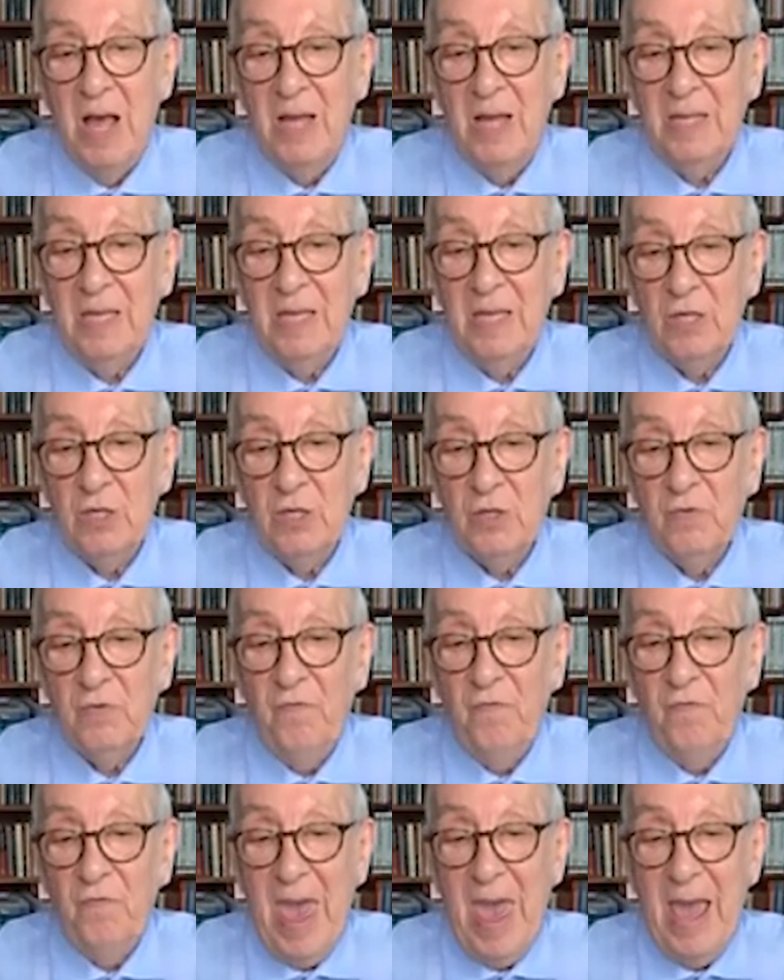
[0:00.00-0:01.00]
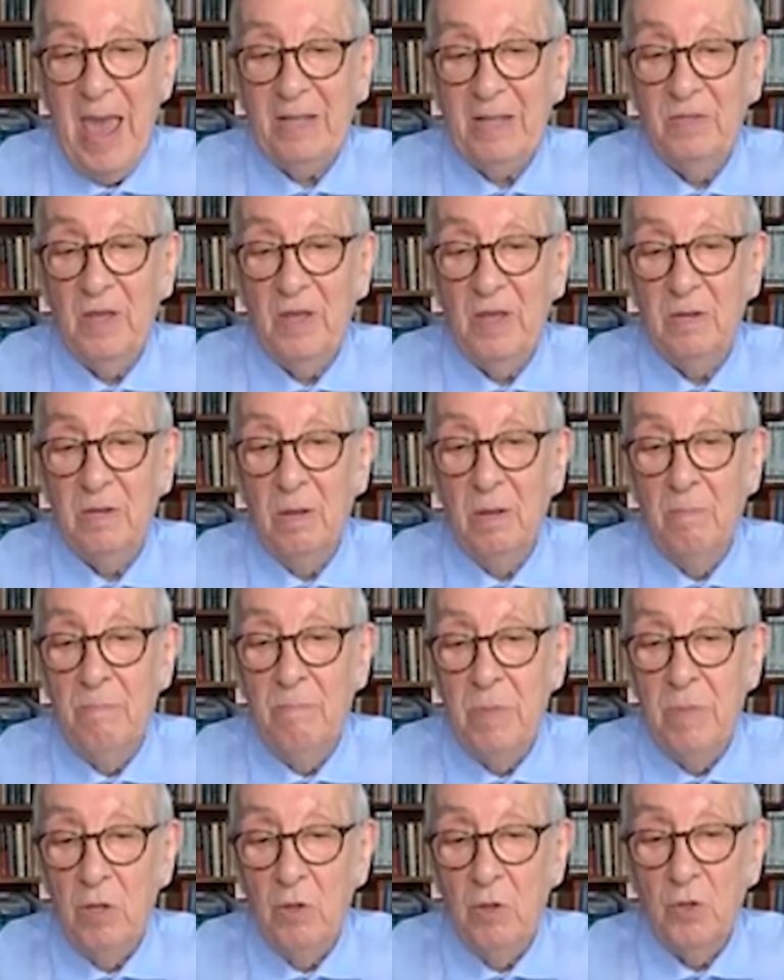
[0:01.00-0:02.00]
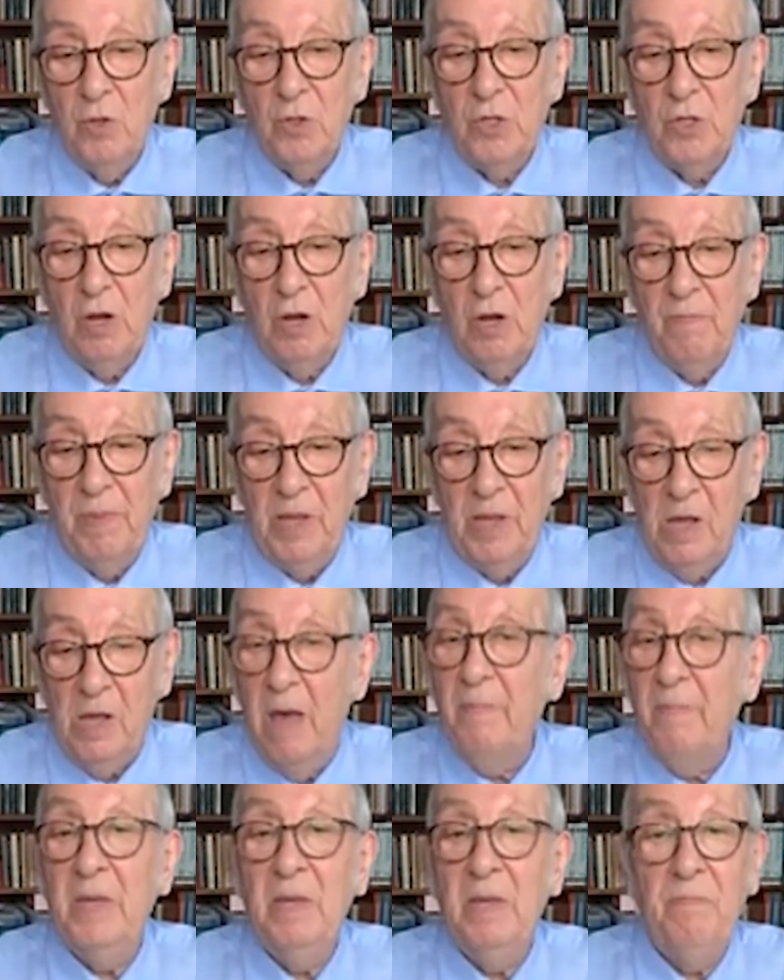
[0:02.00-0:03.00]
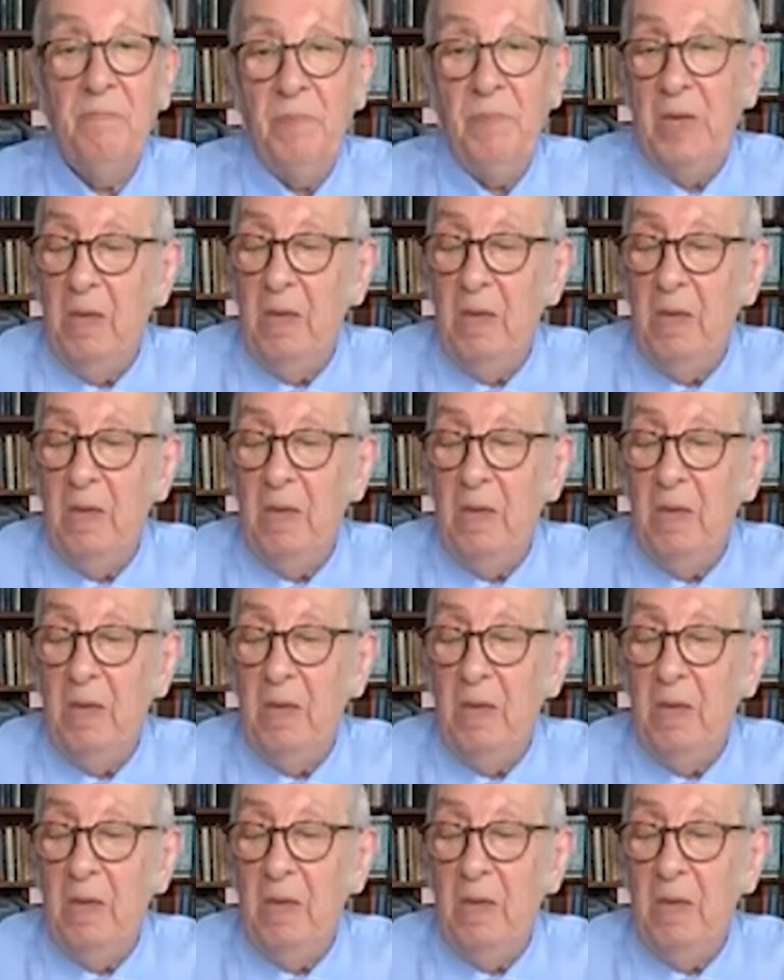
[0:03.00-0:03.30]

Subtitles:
is the fact that mills are becoming,